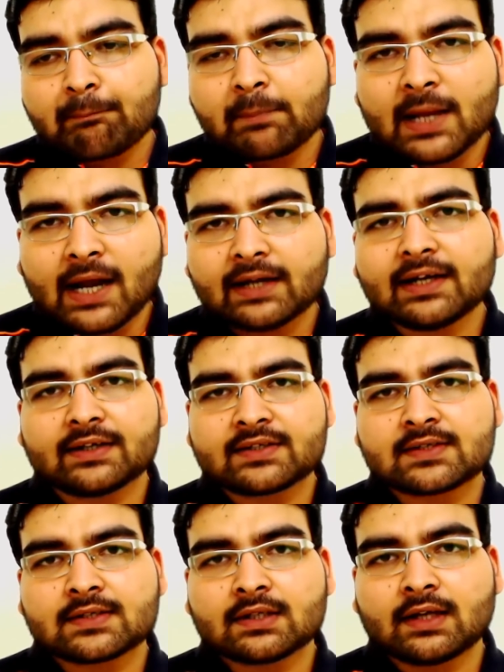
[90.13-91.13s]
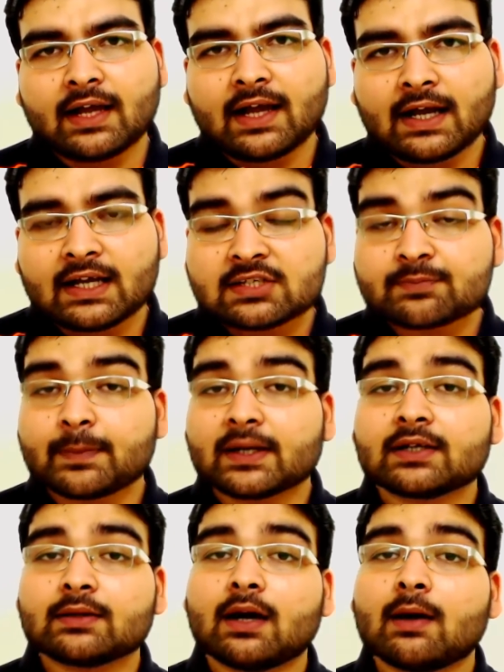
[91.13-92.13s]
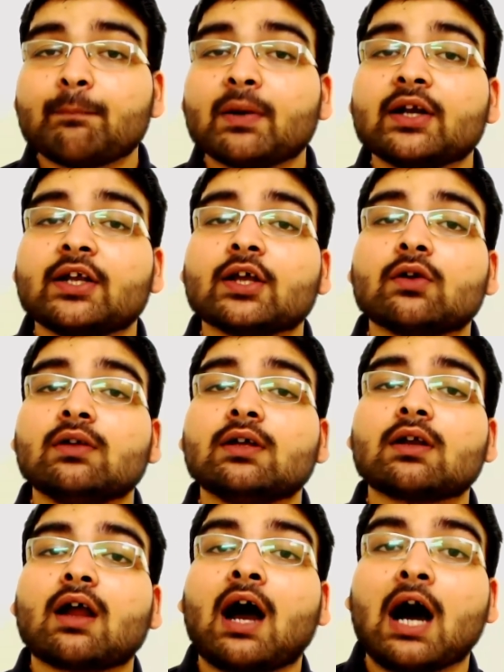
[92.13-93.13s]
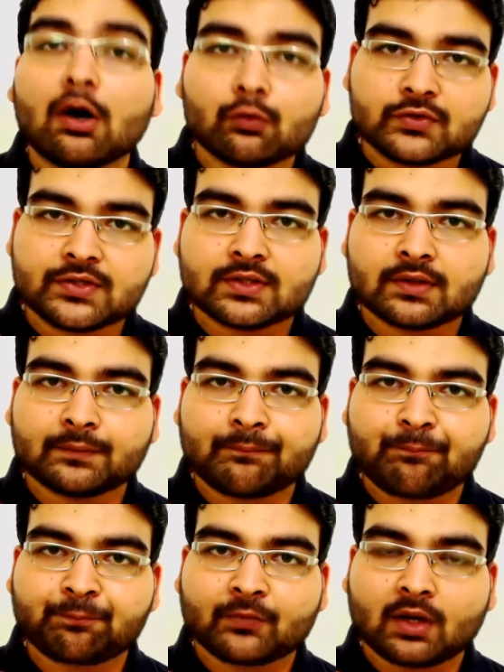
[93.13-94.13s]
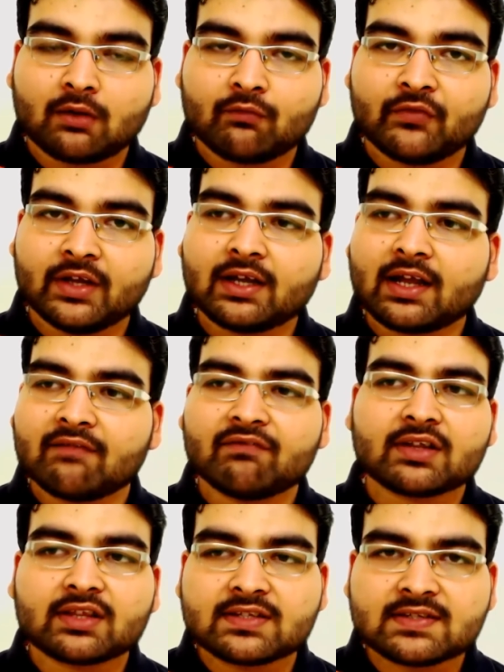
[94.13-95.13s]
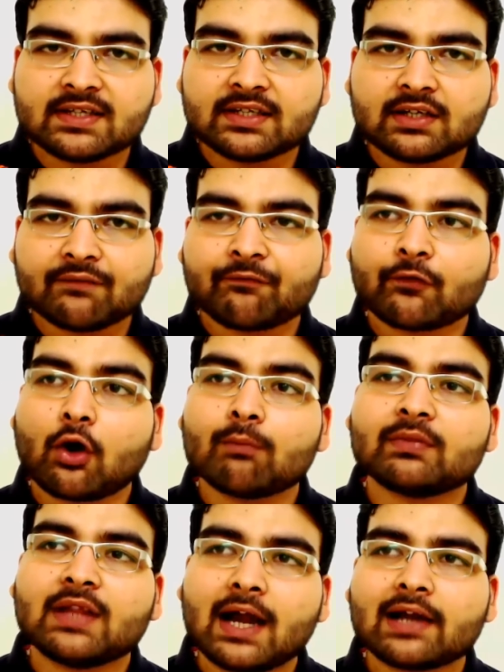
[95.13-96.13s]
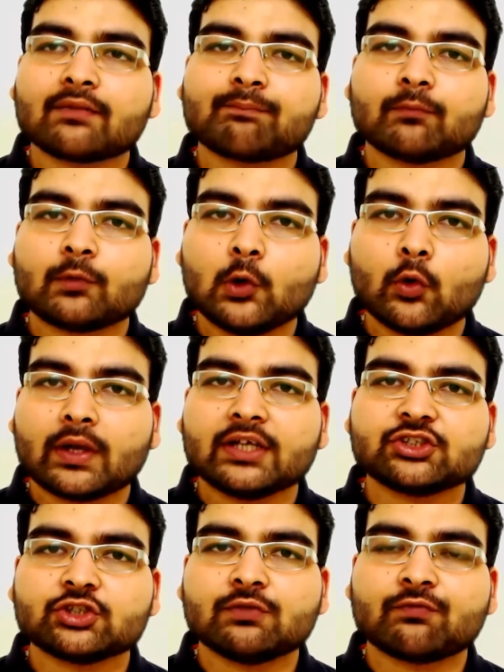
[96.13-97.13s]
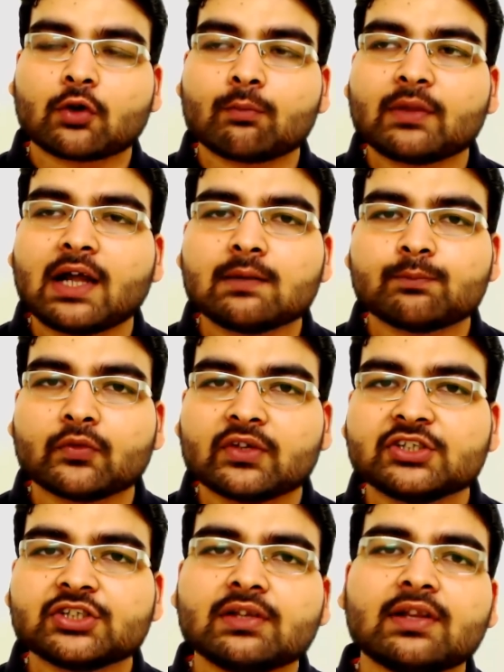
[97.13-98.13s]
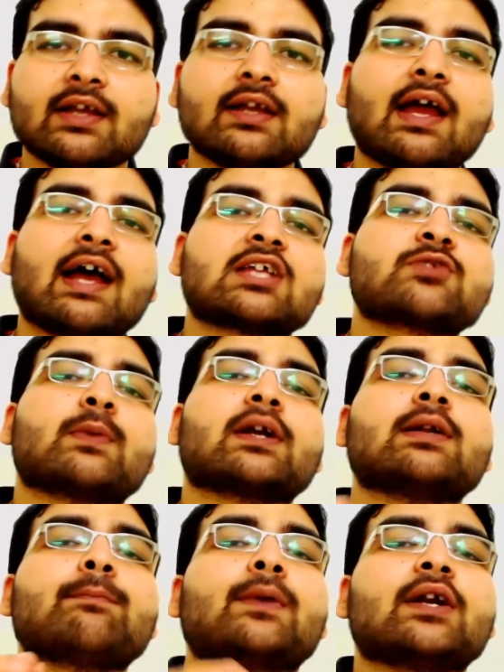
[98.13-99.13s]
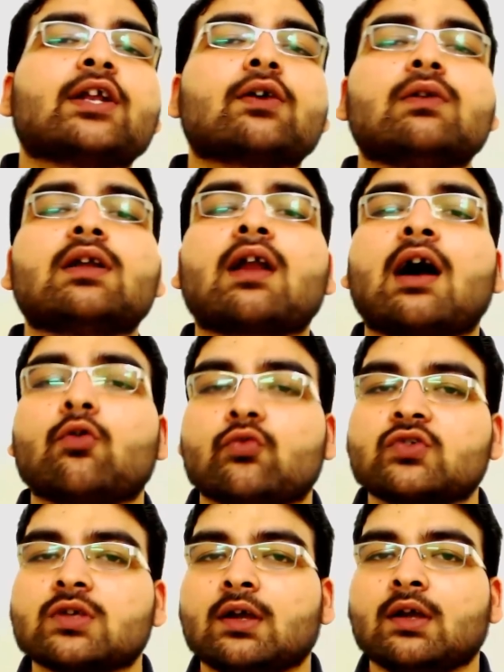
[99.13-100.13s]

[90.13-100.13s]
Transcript: planets aspect a particular house. Wherever they sit, from that location, from that position, they aspect a particular house.